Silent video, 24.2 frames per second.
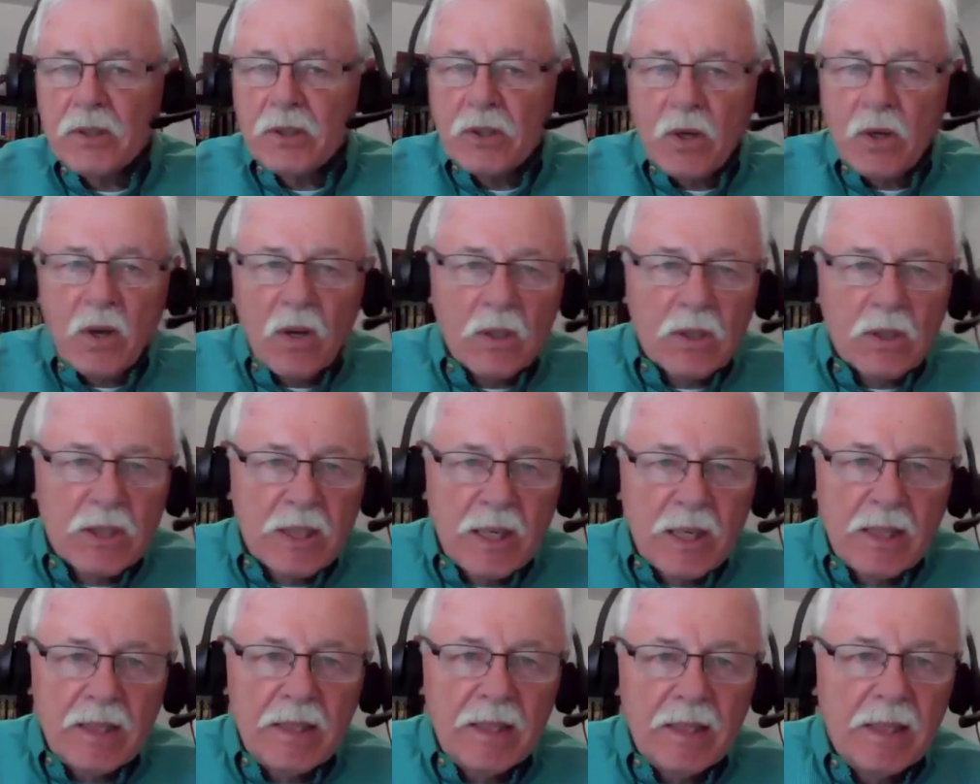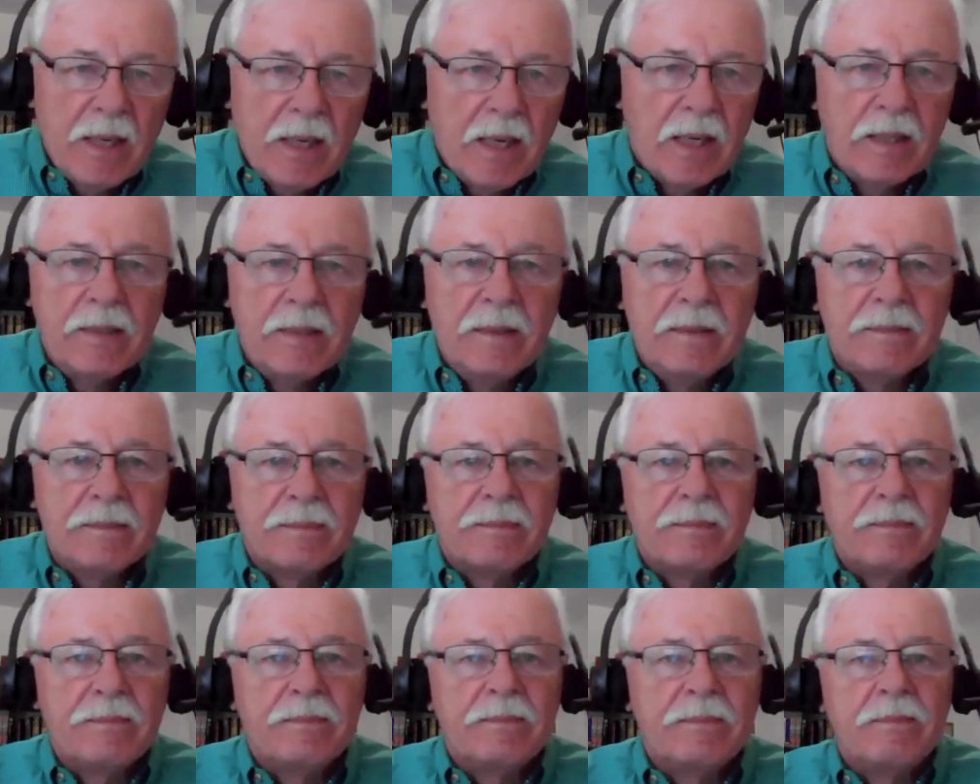it's all said and done,
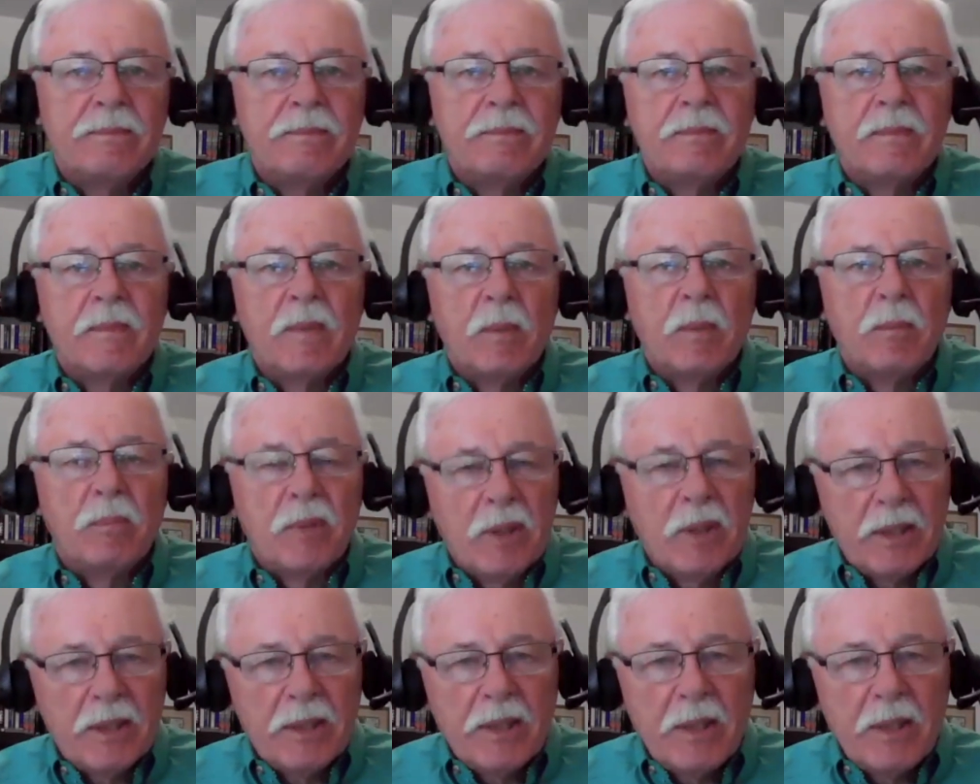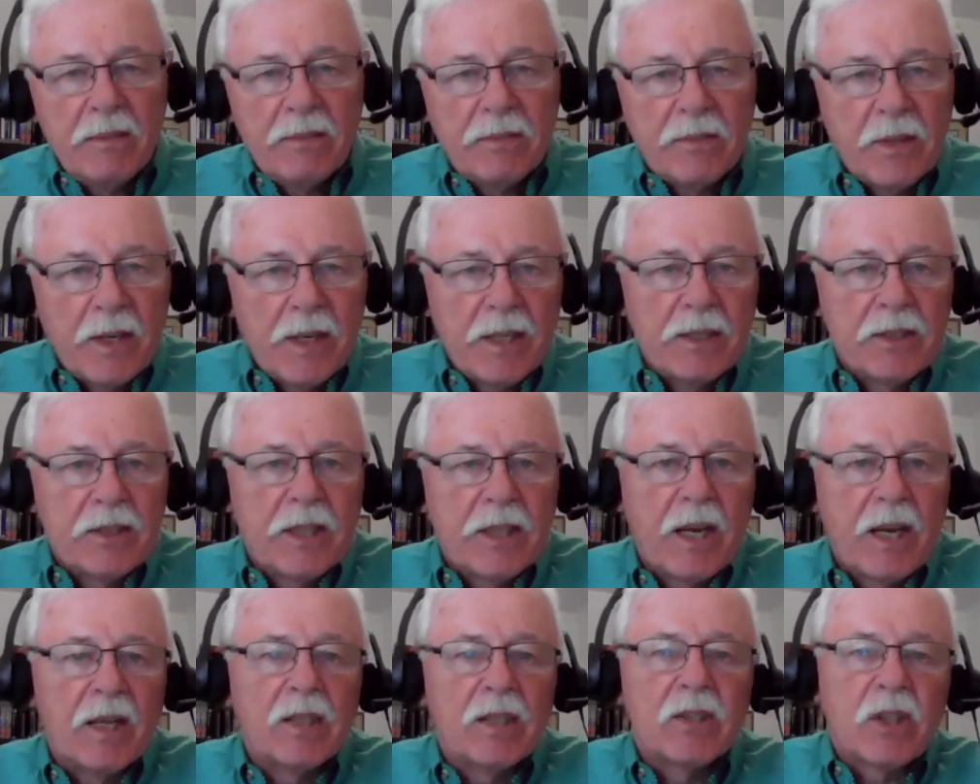Britain and France
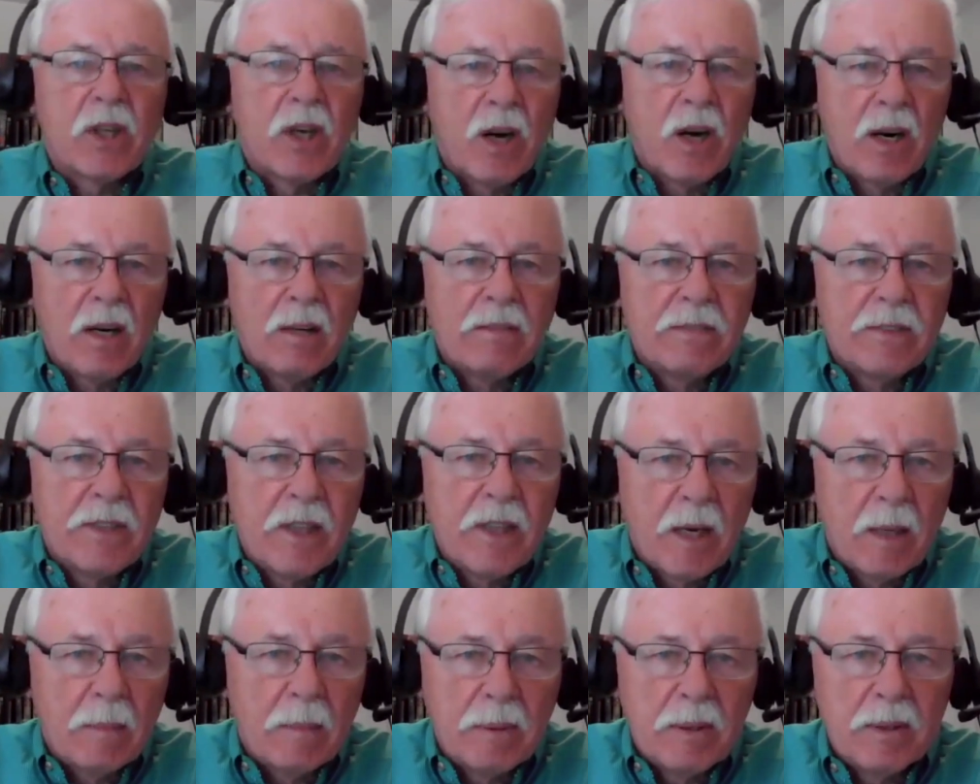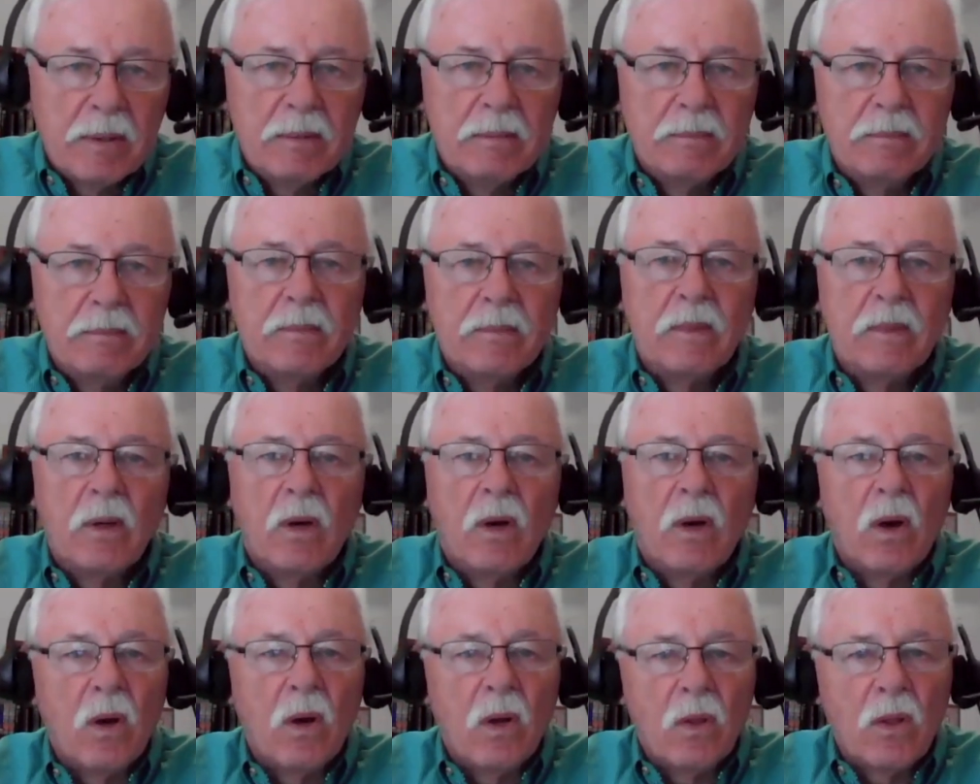has carved up
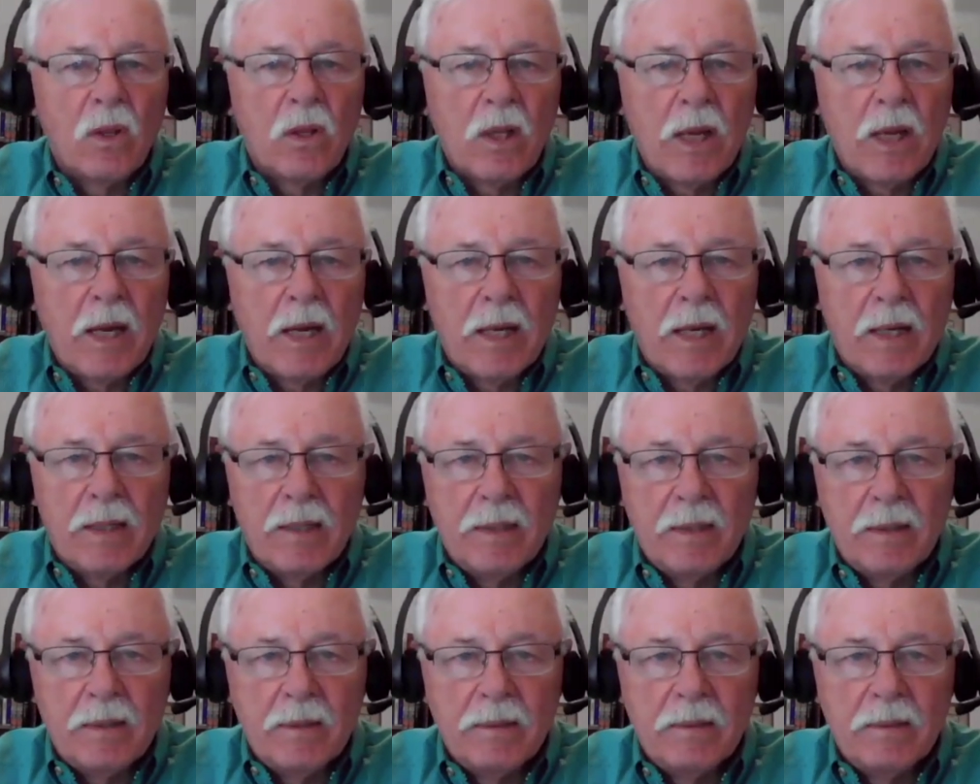all the land.